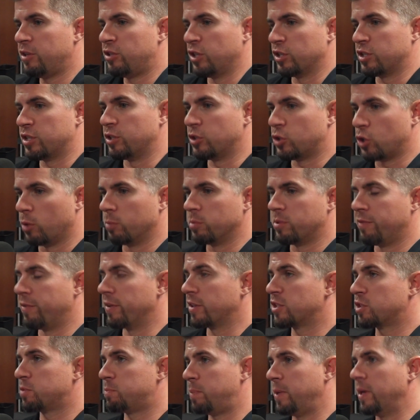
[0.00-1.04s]
just in terms of
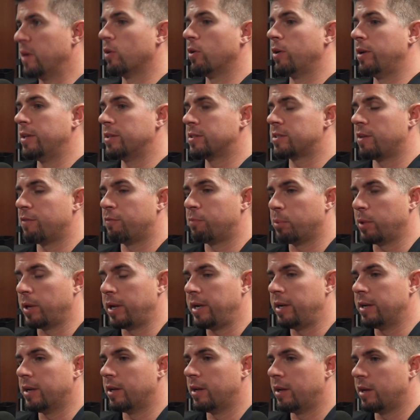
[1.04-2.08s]
experience, have
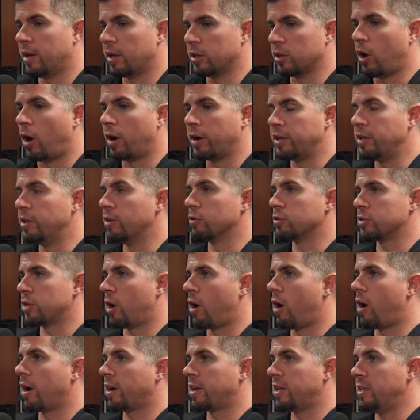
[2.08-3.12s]
played a lot of years
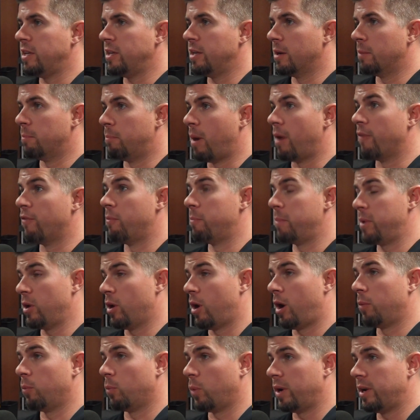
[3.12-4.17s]
of hockey above and
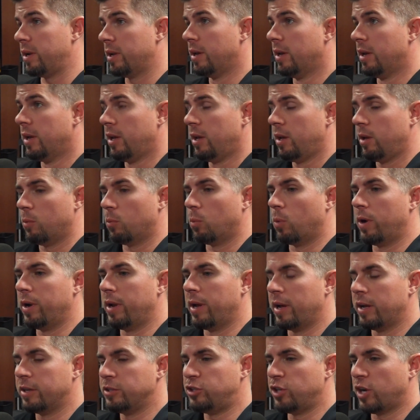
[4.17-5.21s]
beyond what
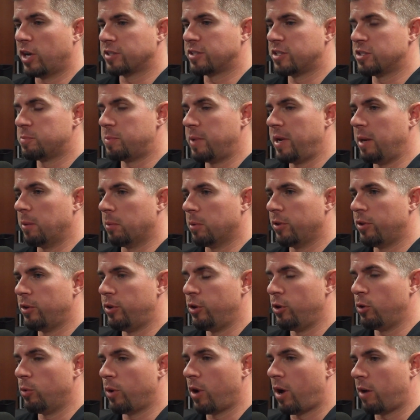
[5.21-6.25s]
Justin's been able to do.